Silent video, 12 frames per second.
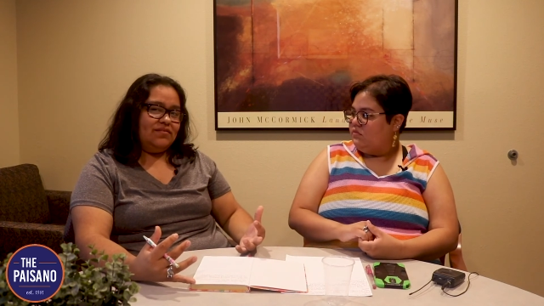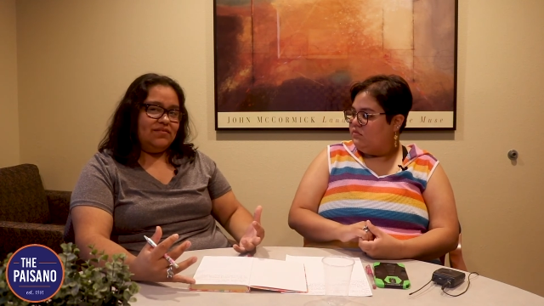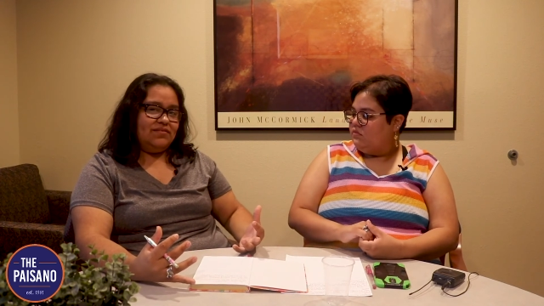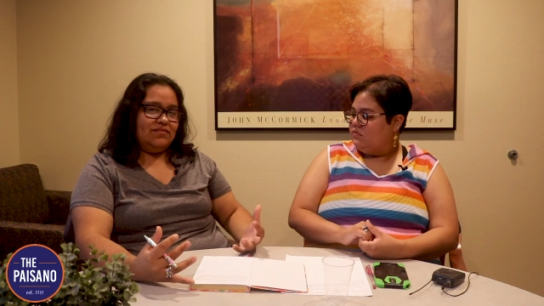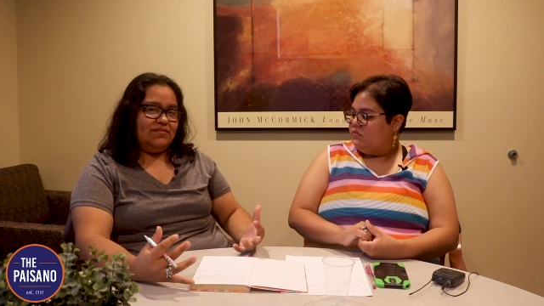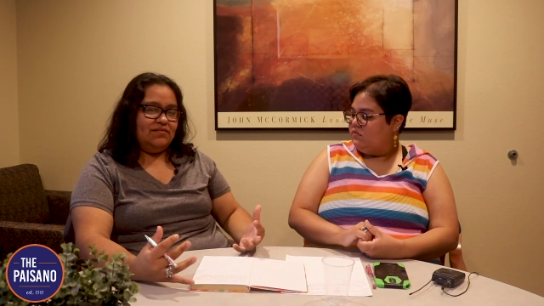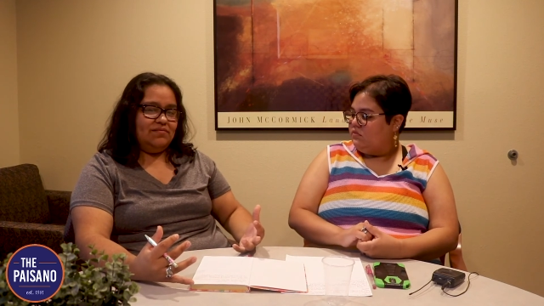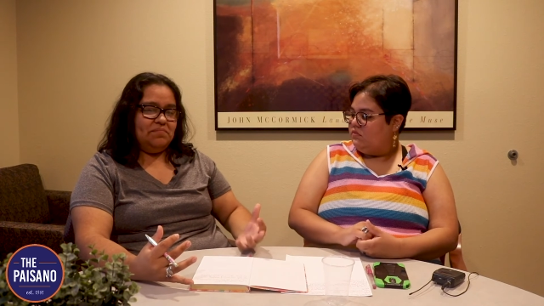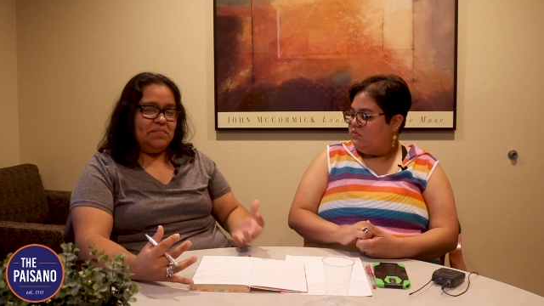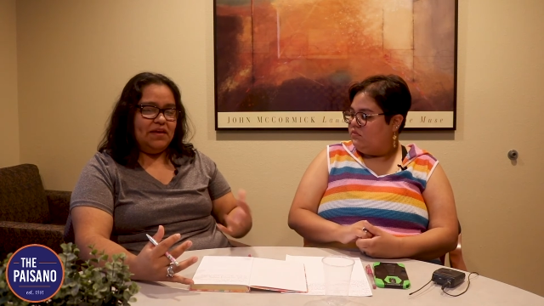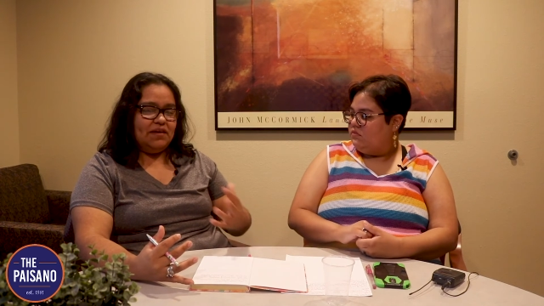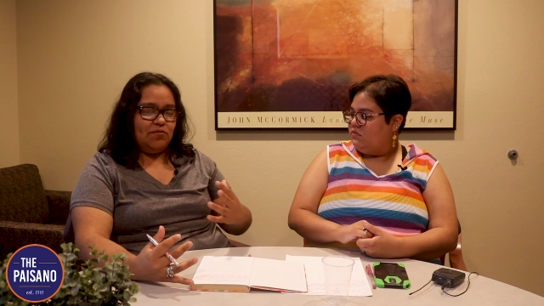Speaker 1: Just
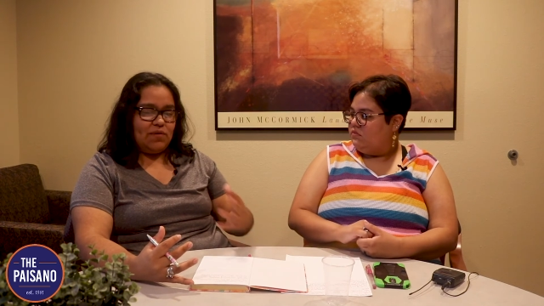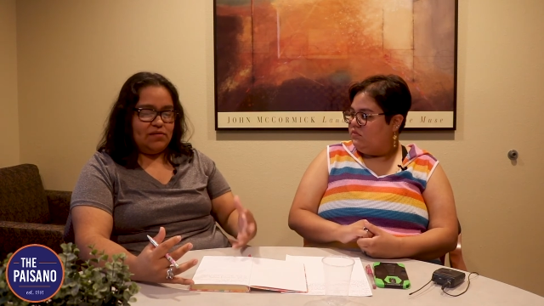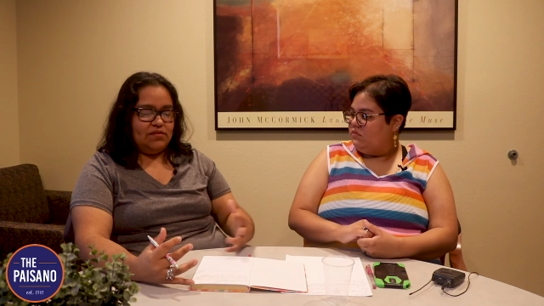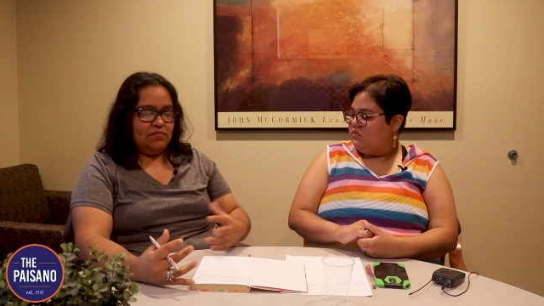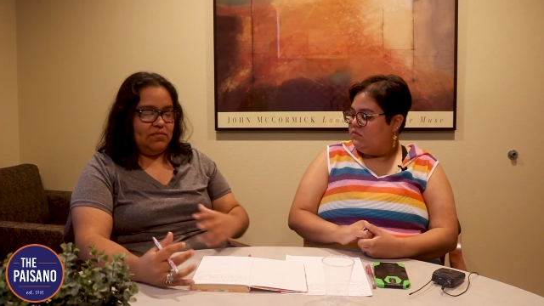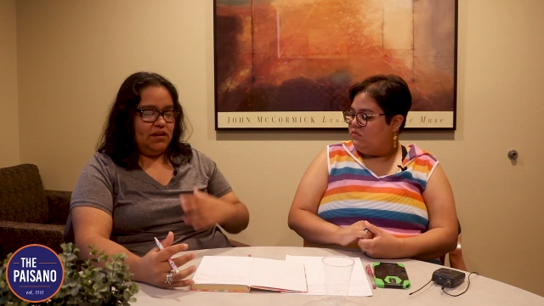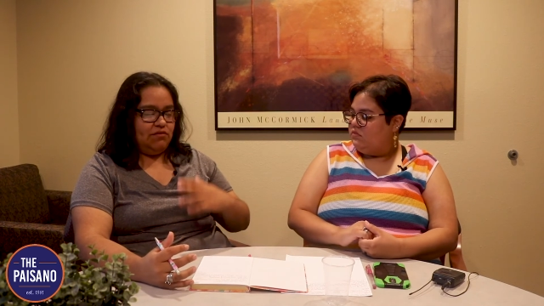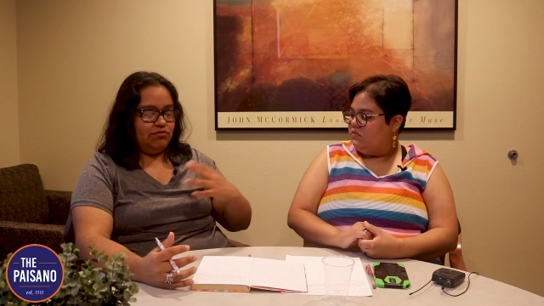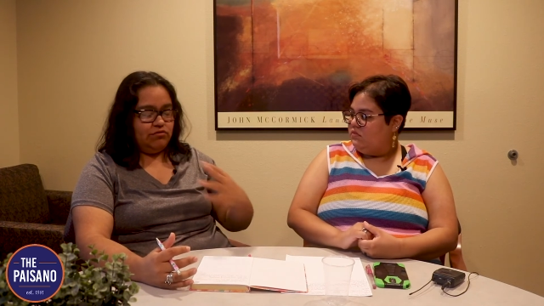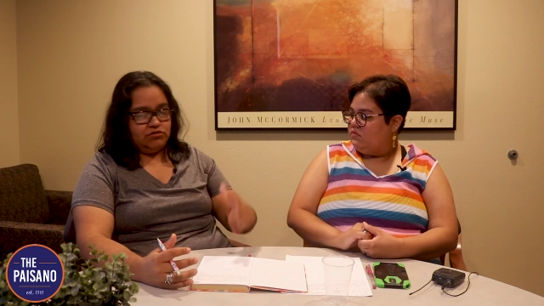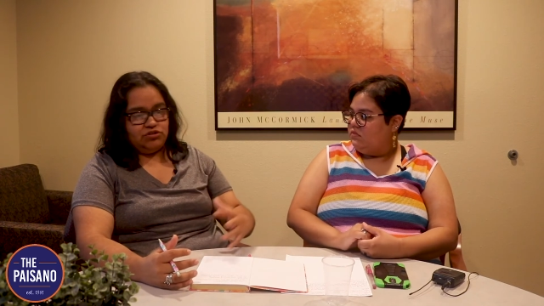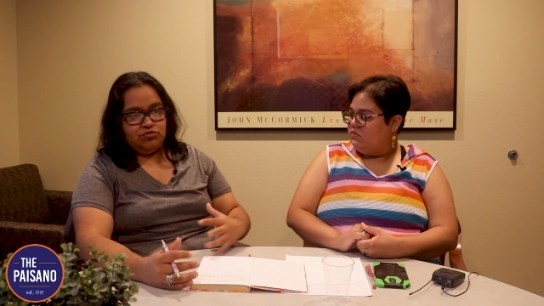being around them, hearing
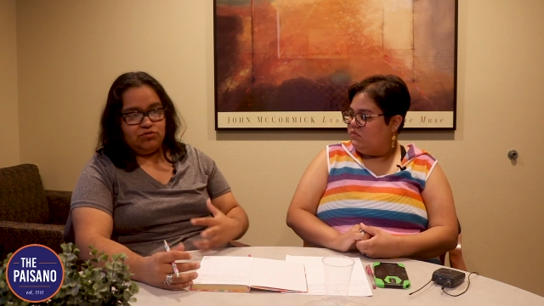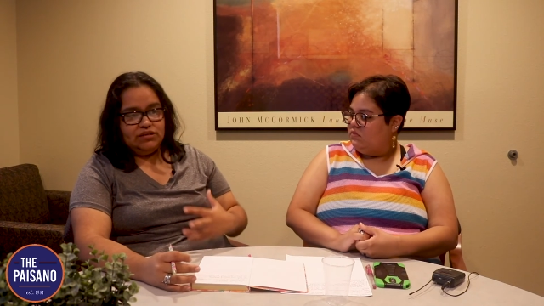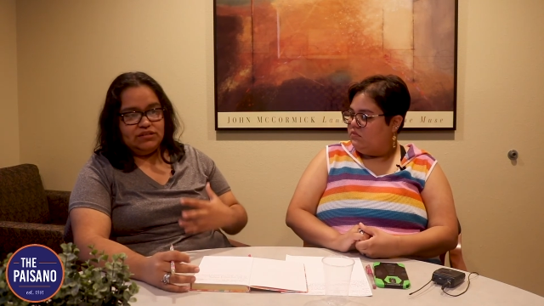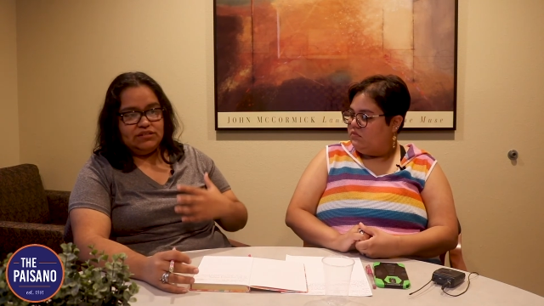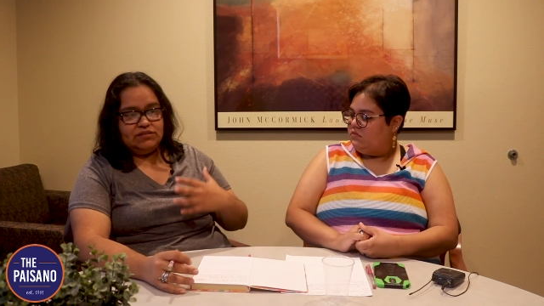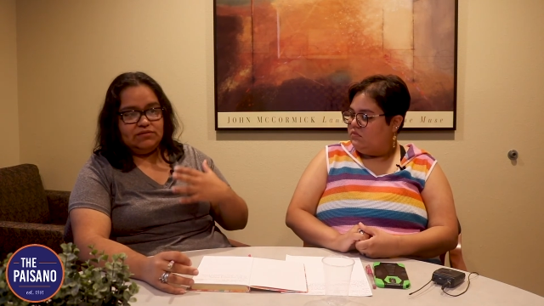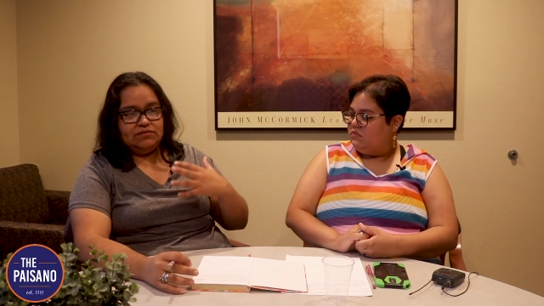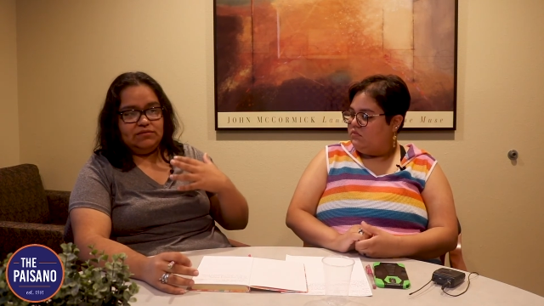their stories,